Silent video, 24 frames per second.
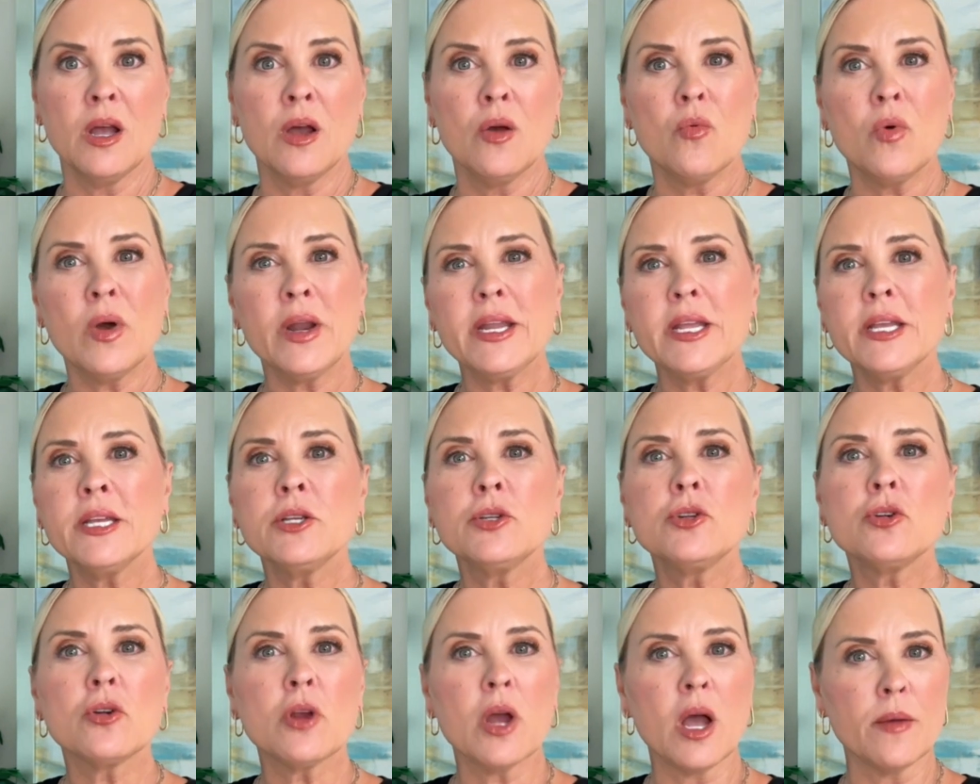What is
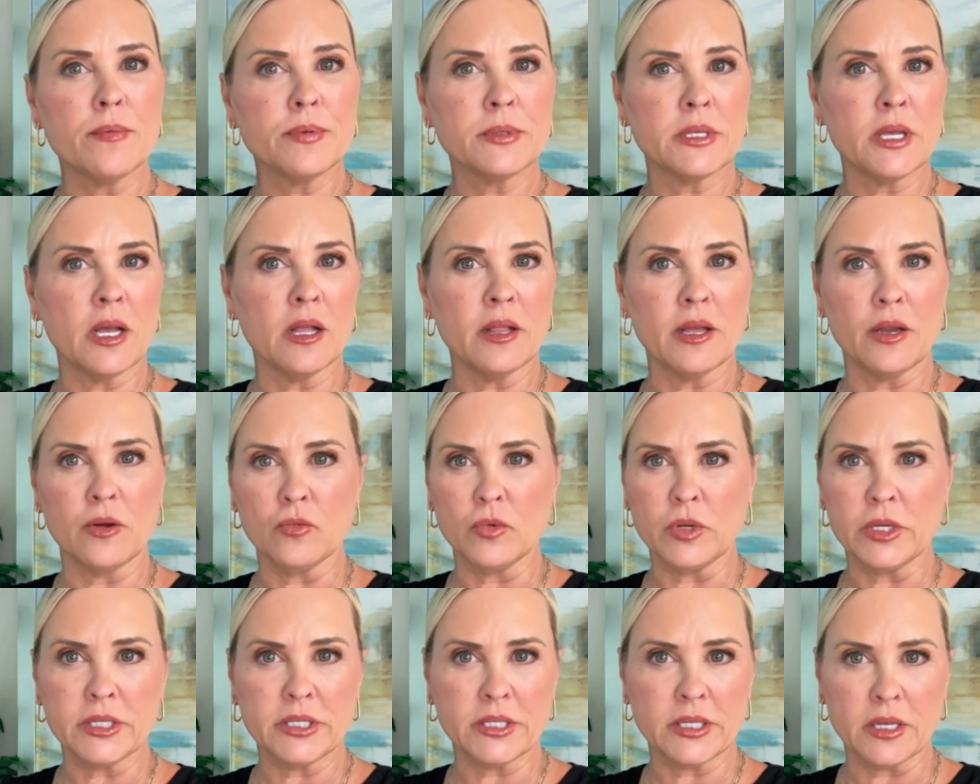your upsell and
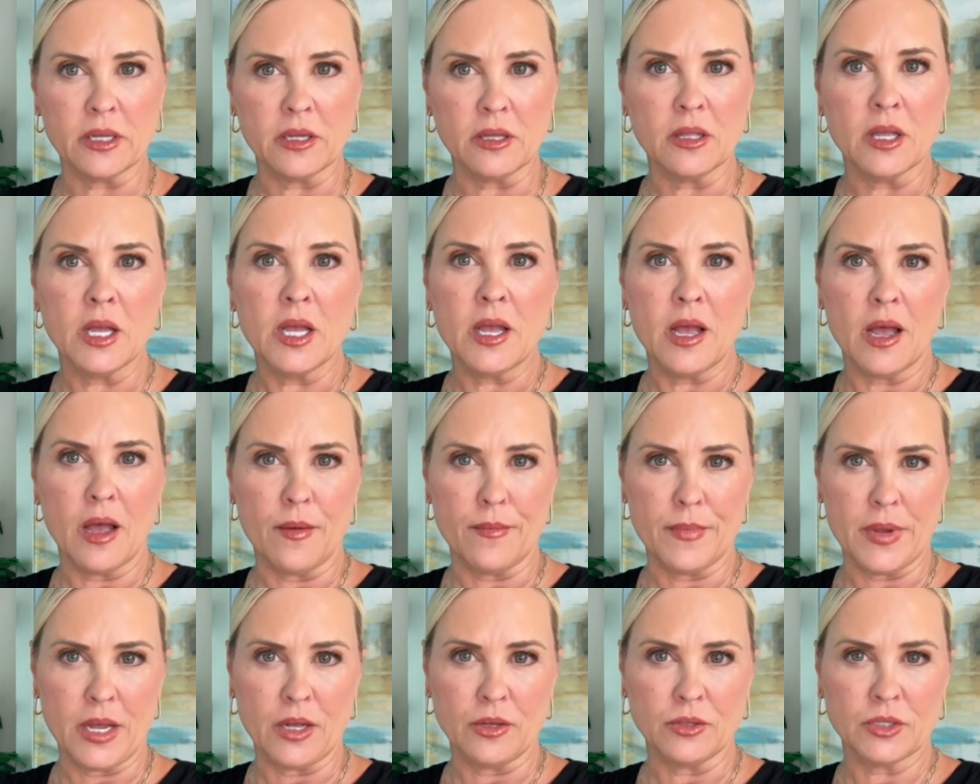resell
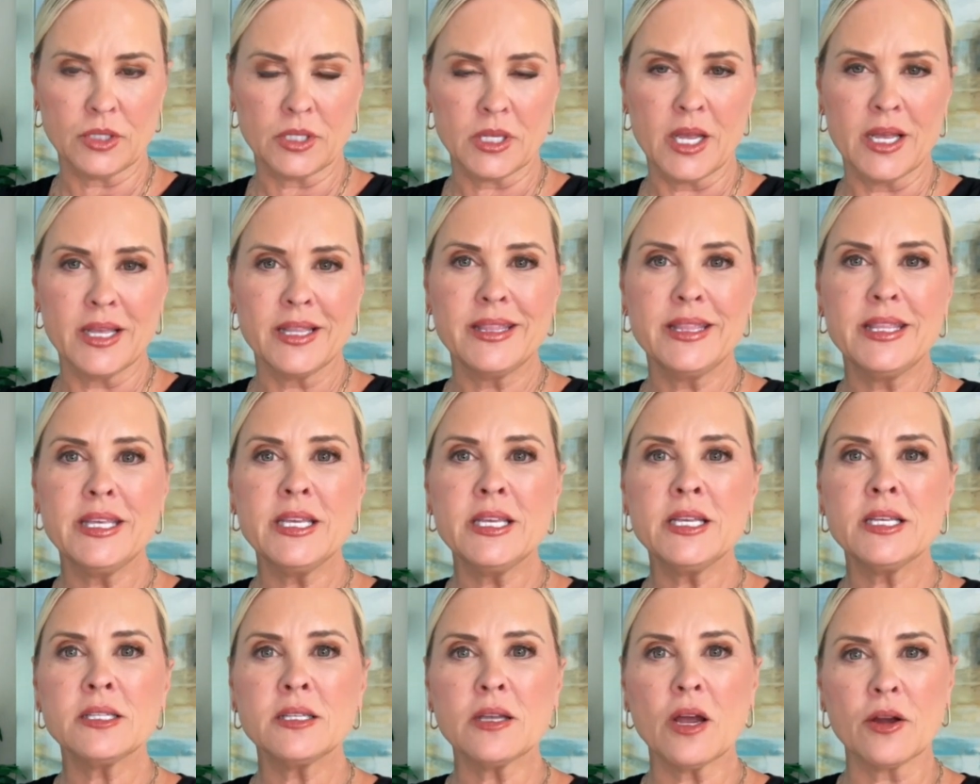amounts?
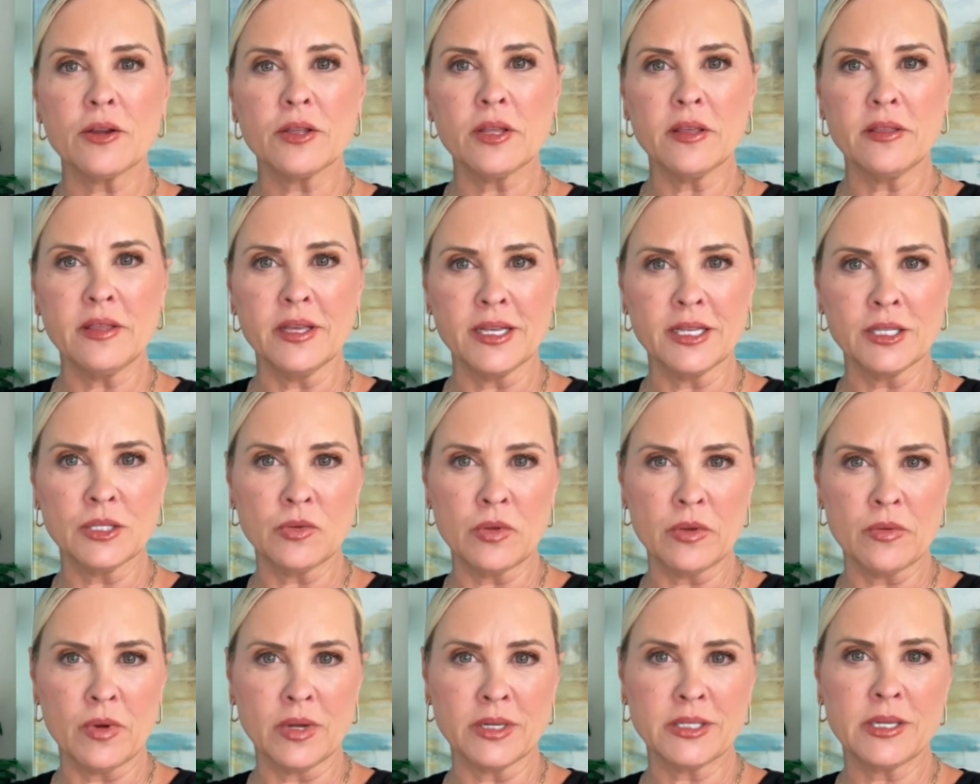These are the things
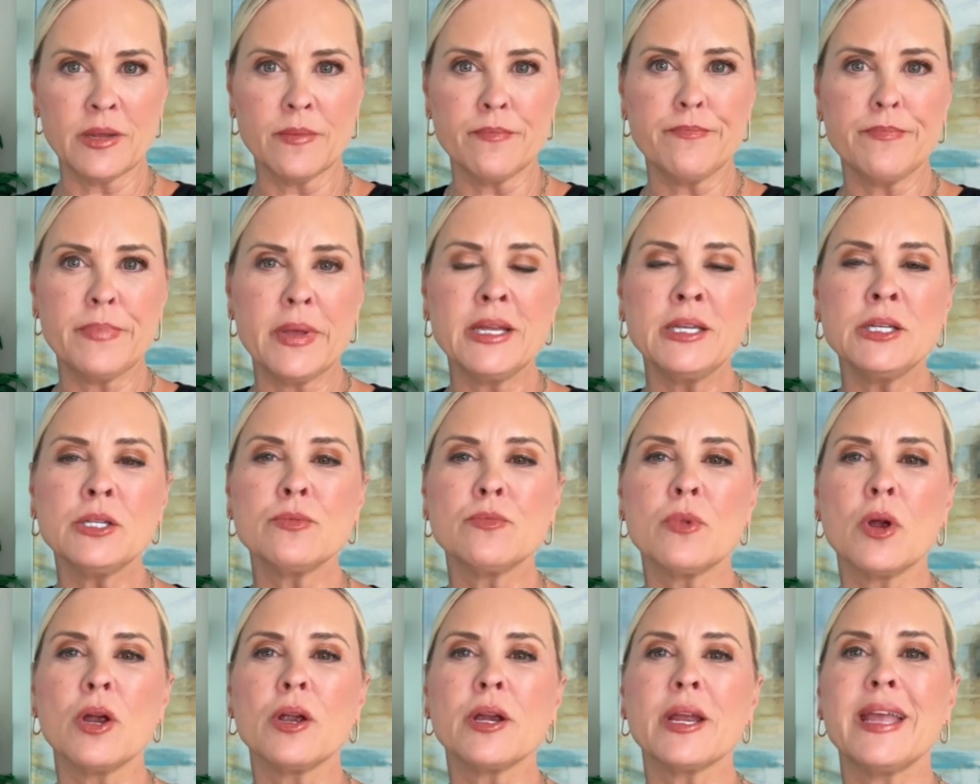we want to
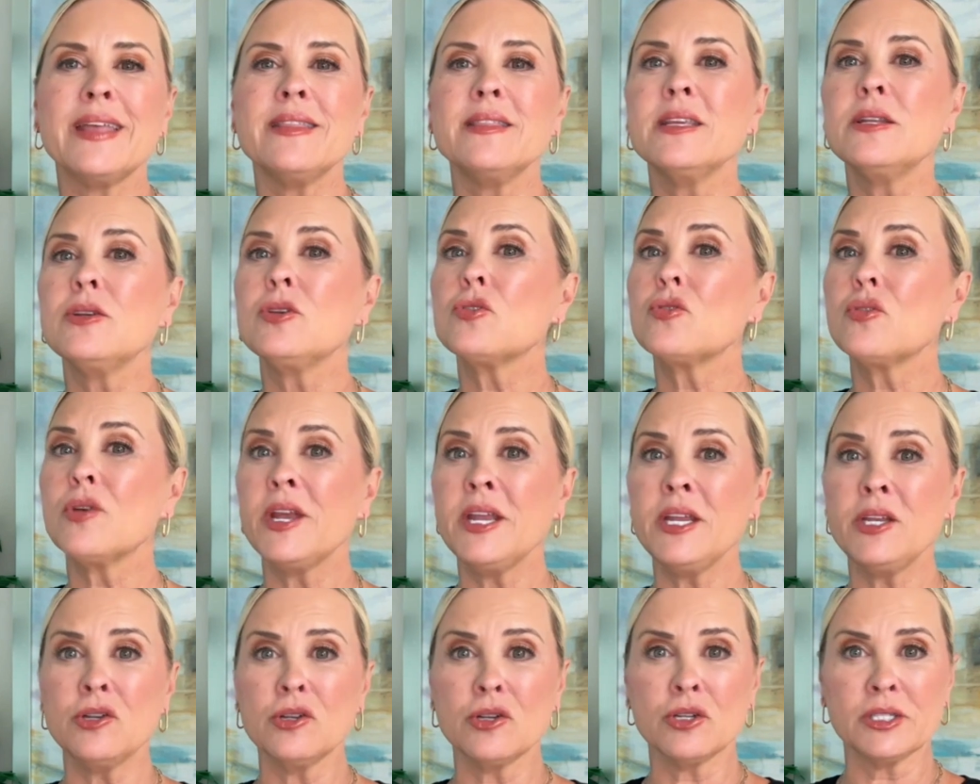benchmark and then
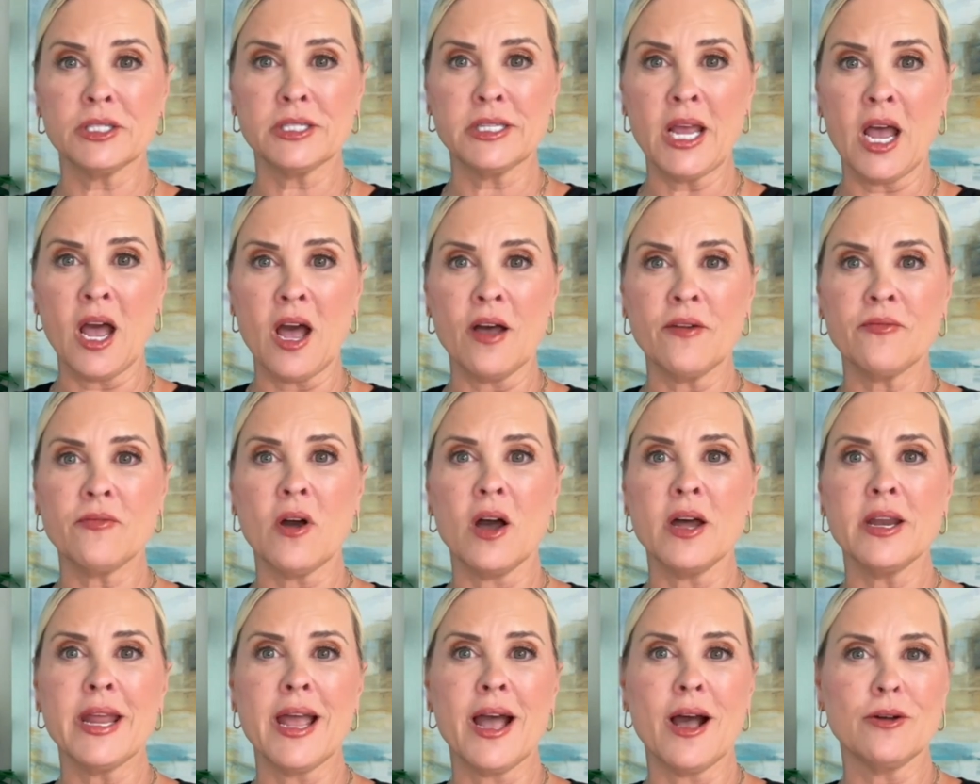train your staff
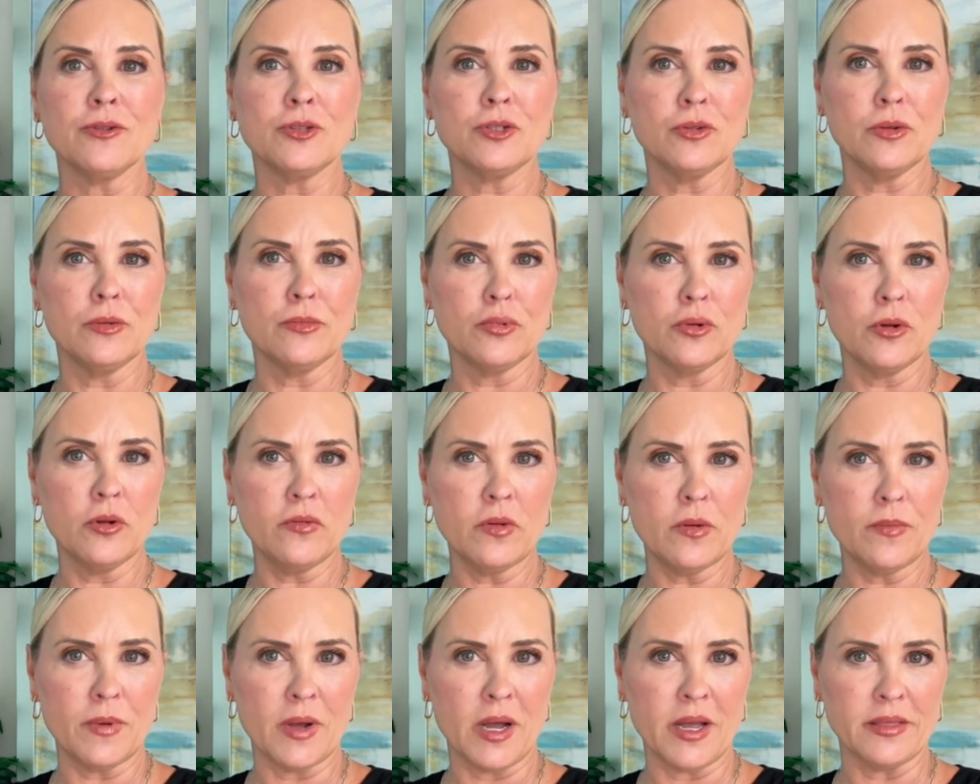on how to improve
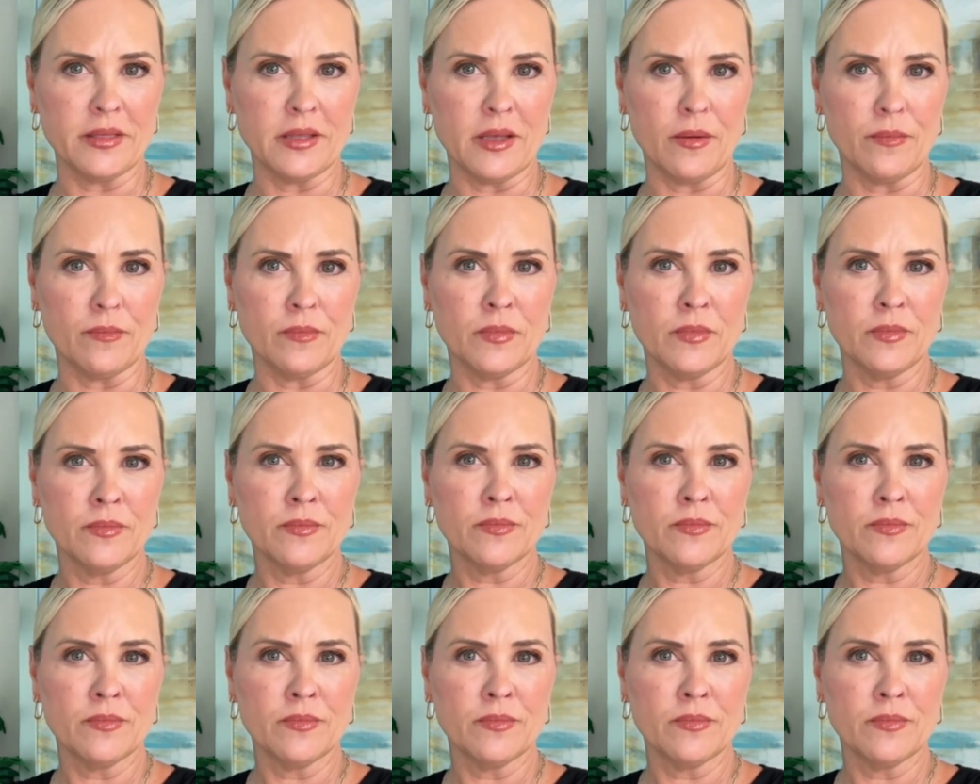upon them.